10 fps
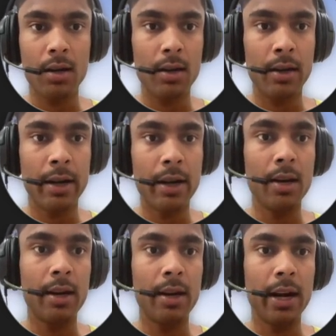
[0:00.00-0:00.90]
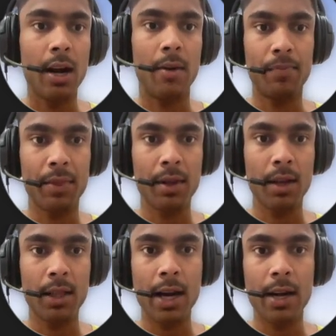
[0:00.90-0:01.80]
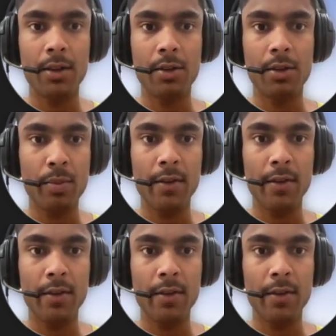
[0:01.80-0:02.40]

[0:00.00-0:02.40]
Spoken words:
written data that is to be